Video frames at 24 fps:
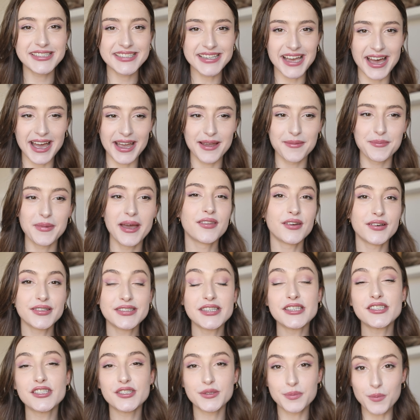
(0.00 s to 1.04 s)
time. There's
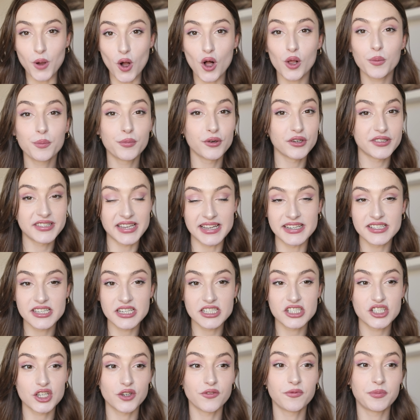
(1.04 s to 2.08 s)
a small
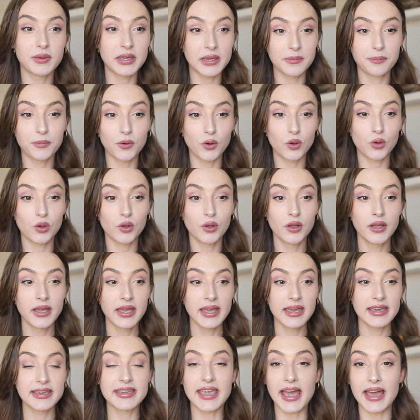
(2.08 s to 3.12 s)
percentage of people
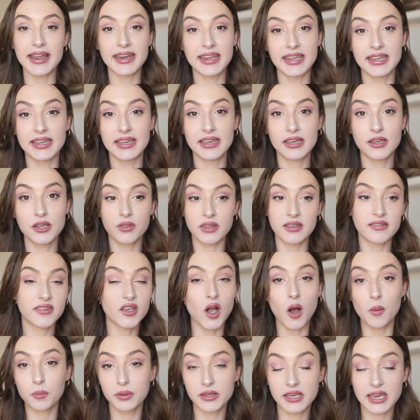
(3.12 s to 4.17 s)
getting these
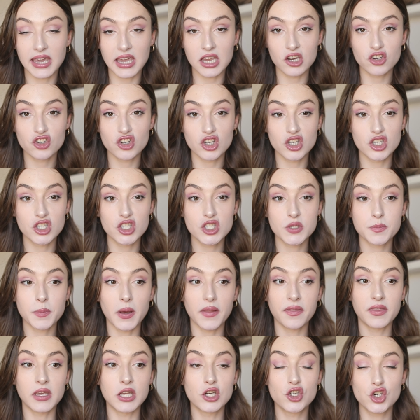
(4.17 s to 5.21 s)
complications,
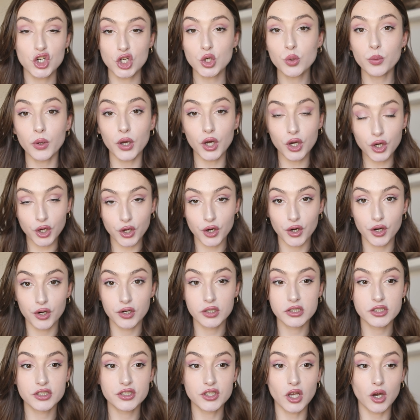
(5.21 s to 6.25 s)
but they do
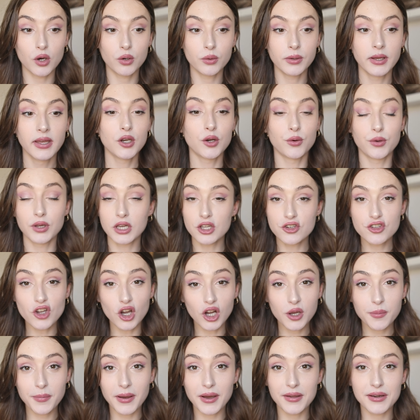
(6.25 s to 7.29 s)
occur. So, you can
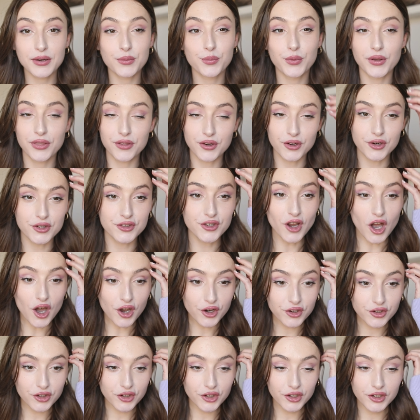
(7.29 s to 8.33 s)
talk about it with your
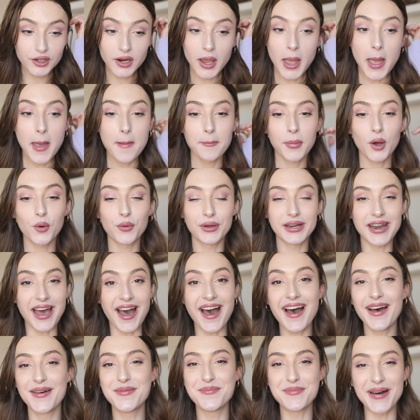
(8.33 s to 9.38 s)
doctor, but when
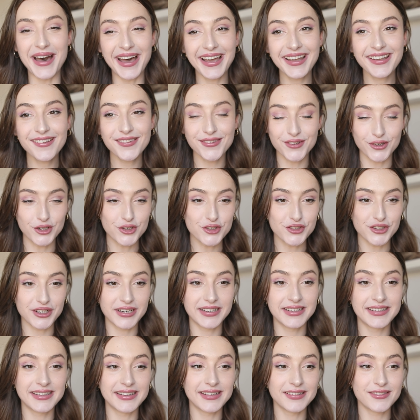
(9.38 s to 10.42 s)
my
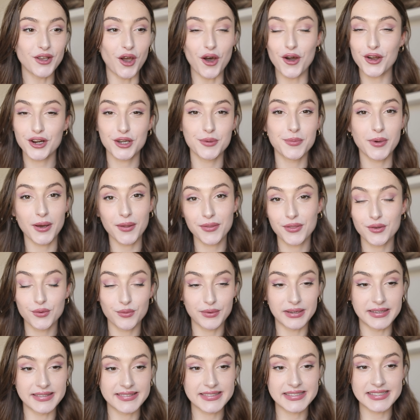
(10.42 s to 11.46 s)
surgeon talked about the
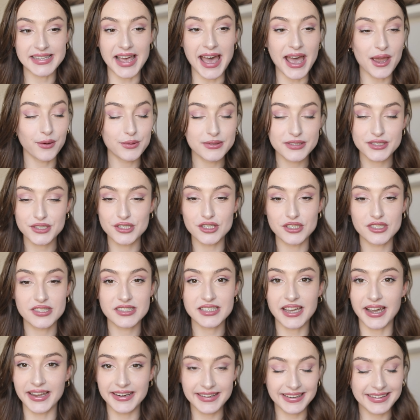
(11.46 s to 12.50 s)
risks, I was just
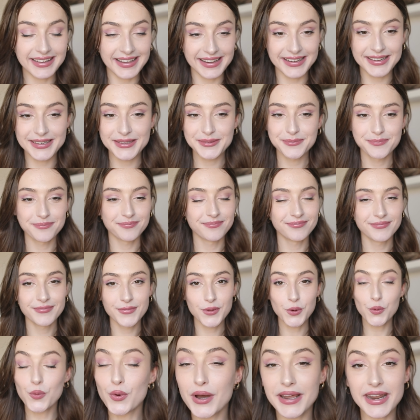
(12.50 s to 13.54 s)
kind of like,
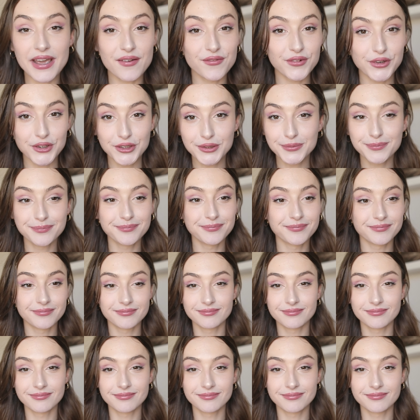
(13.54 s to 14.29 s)
whatever,